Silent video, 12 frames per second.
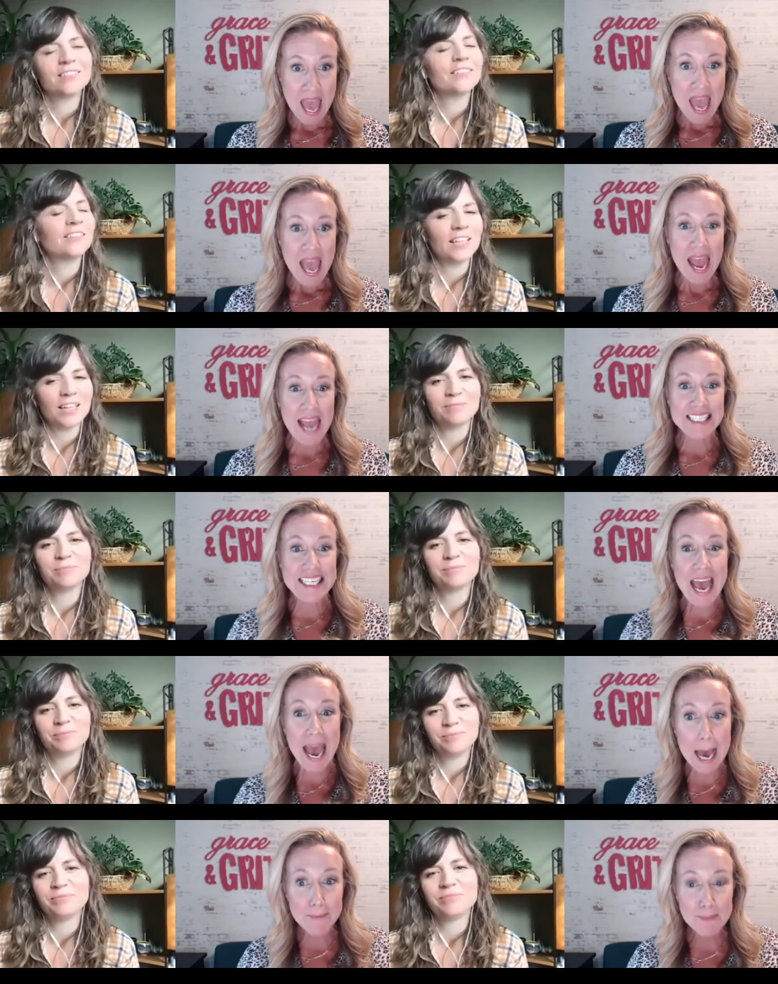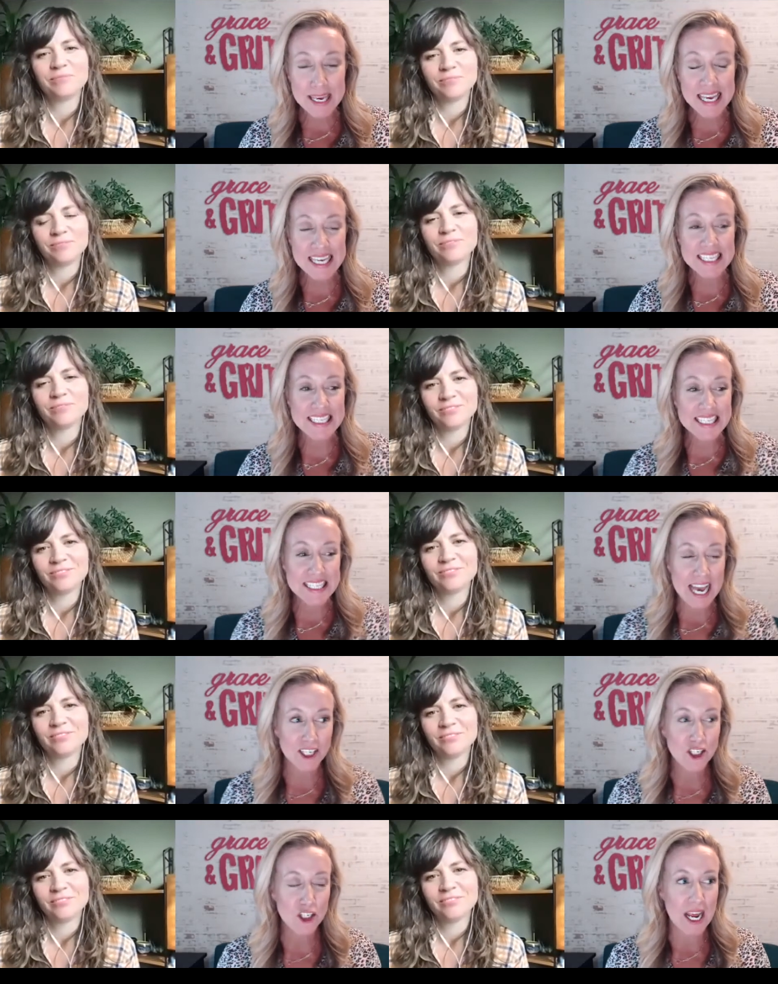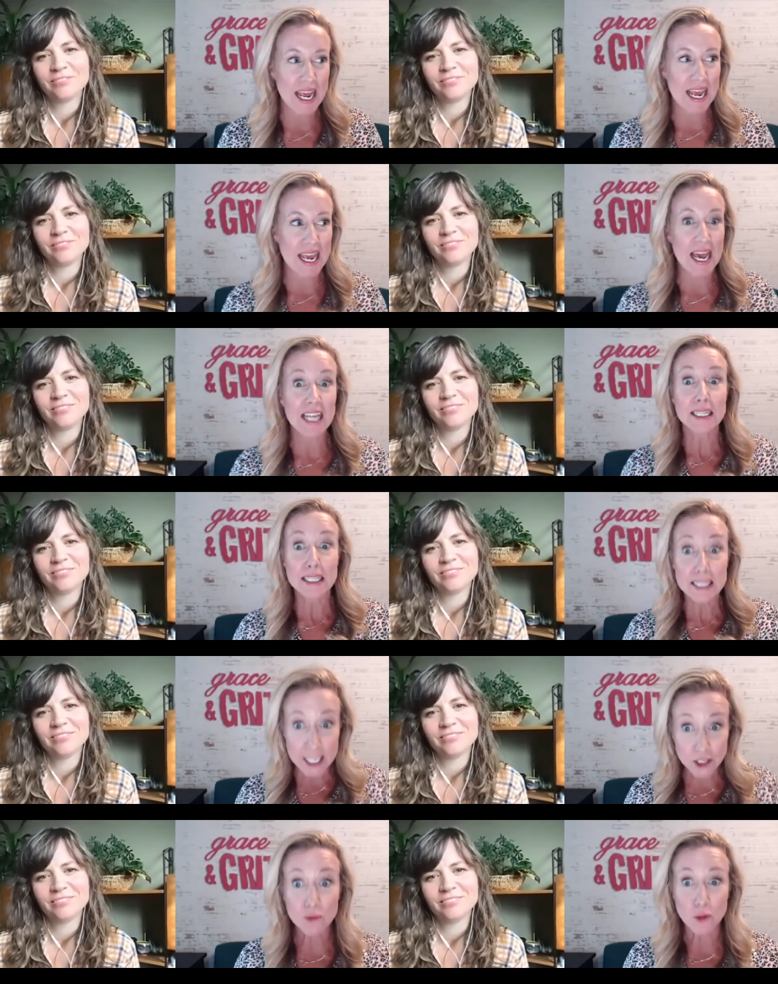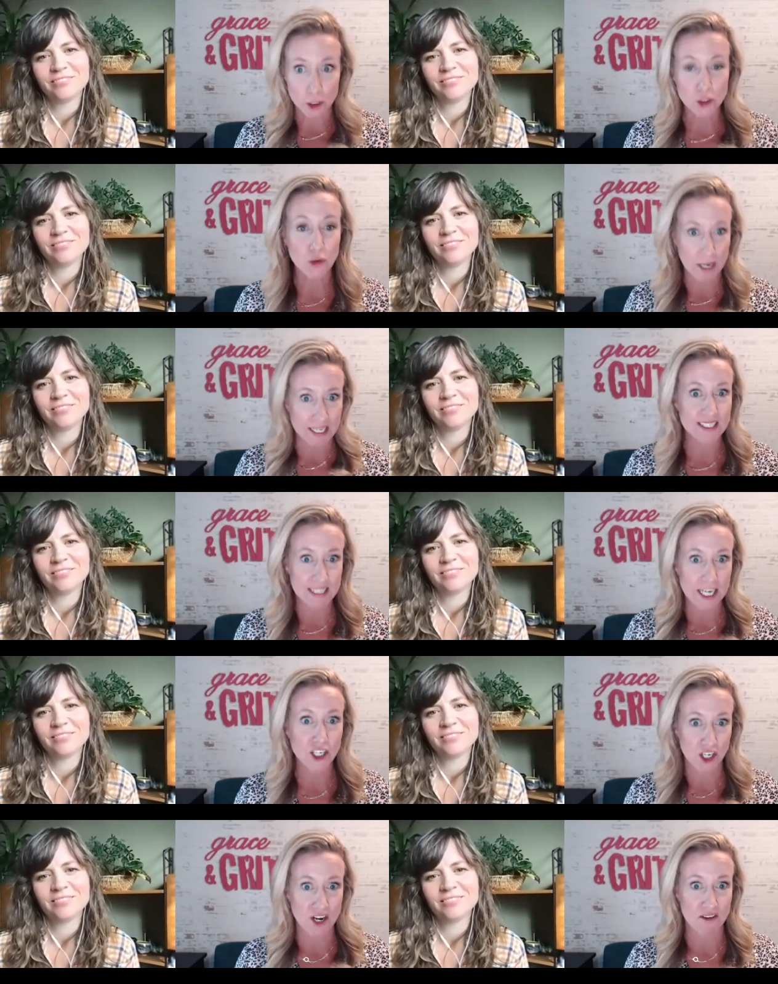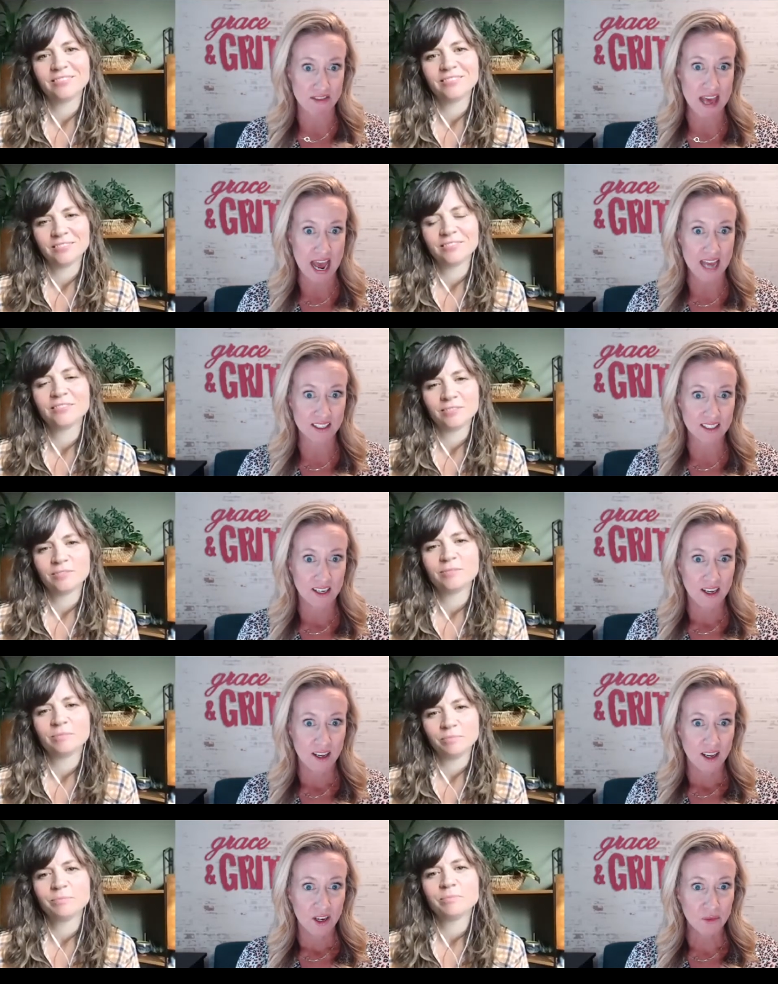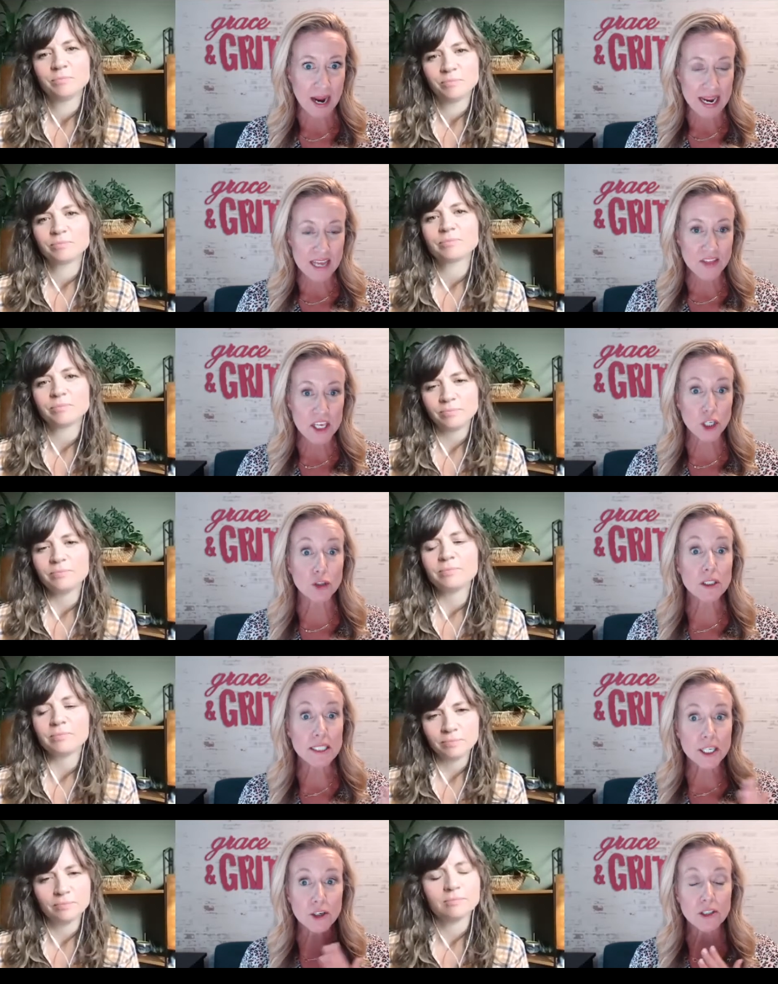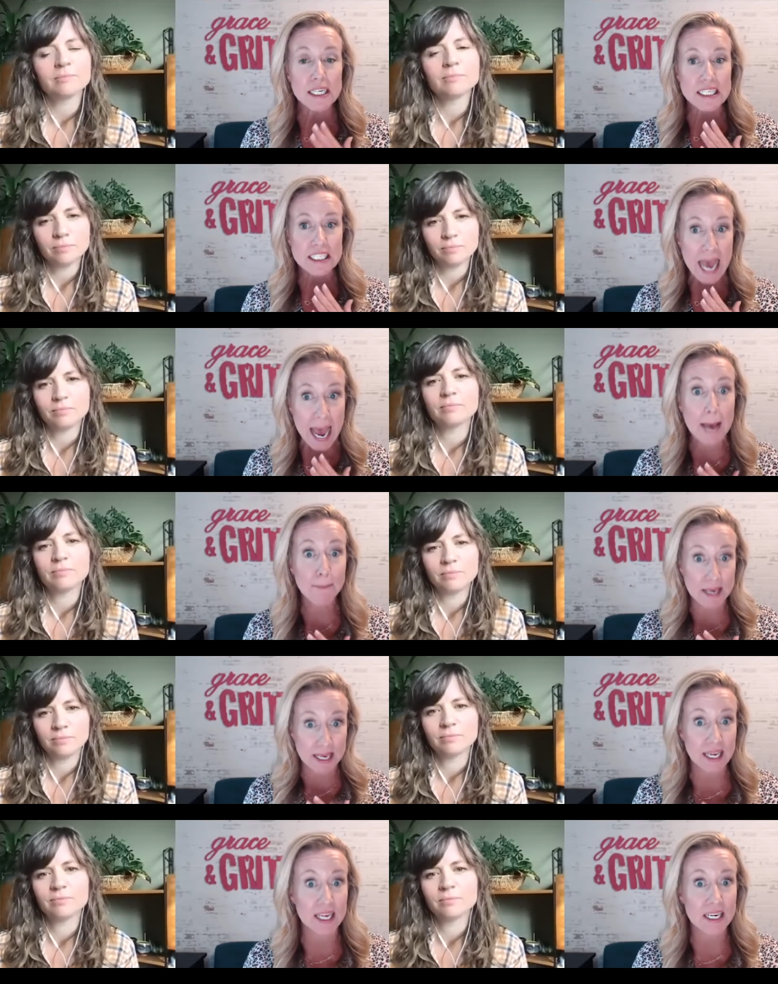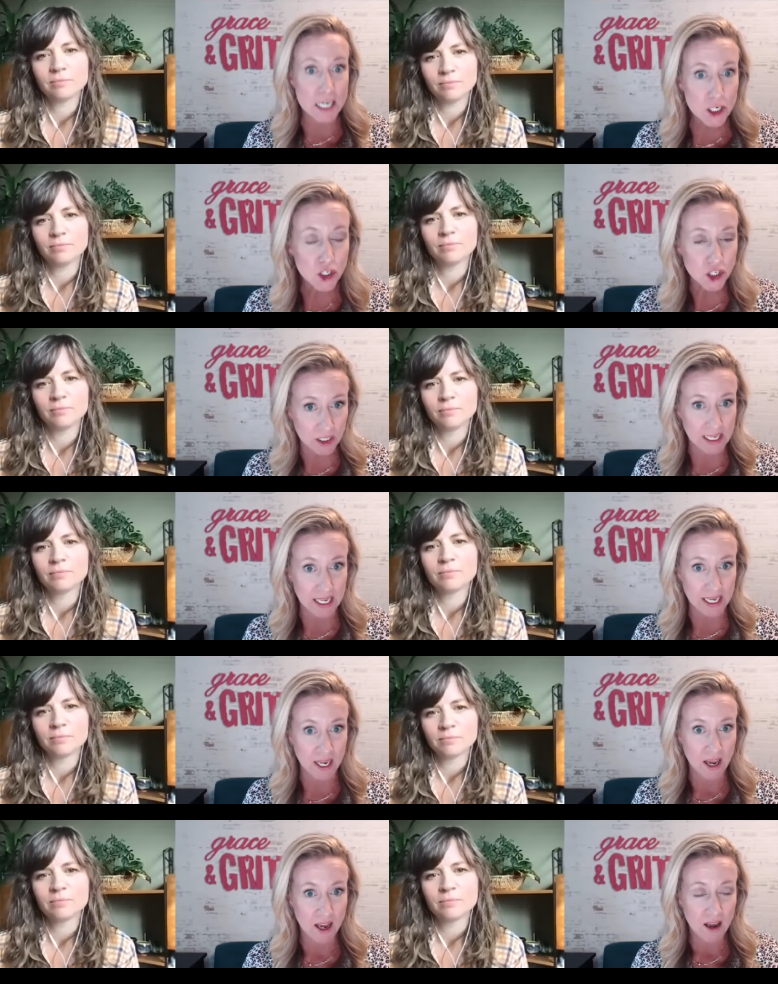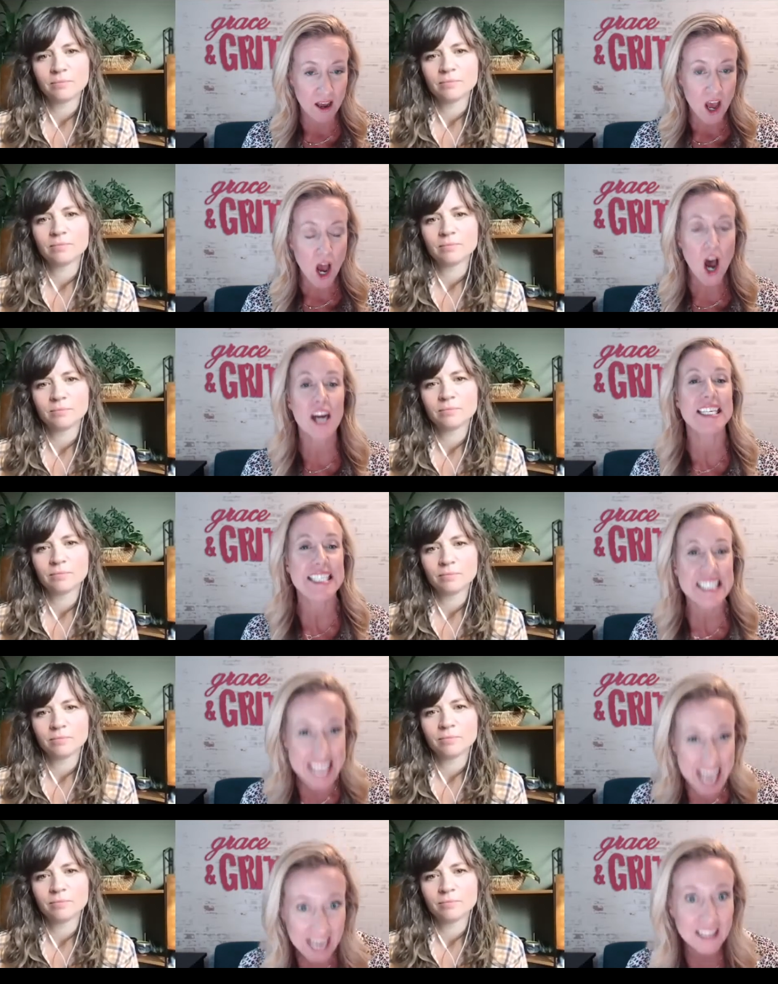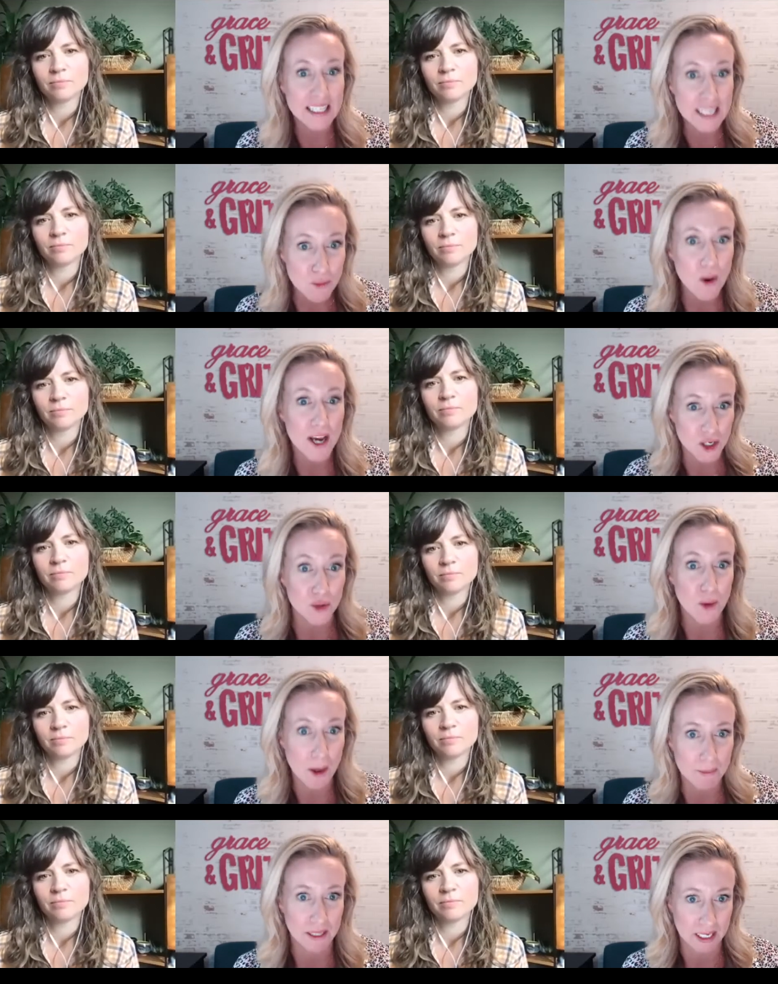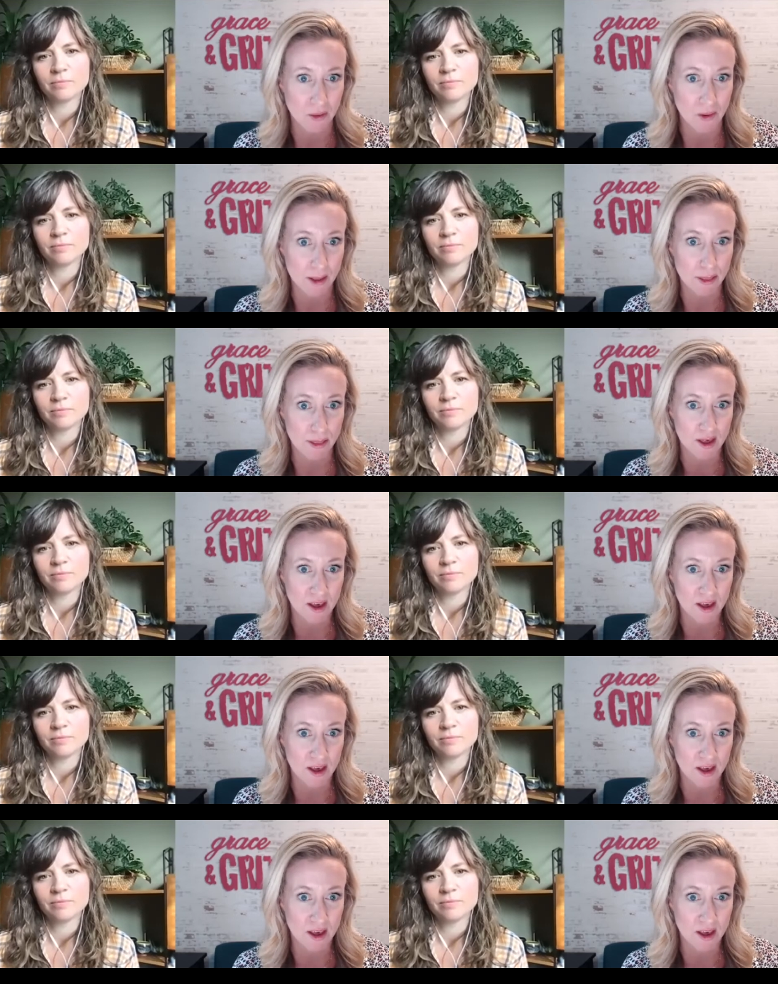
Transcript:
Speaker 1: Yeah. And tapping is such a literal translation of that, right? That you're literally tapping initially on exactly what you're rumbling with.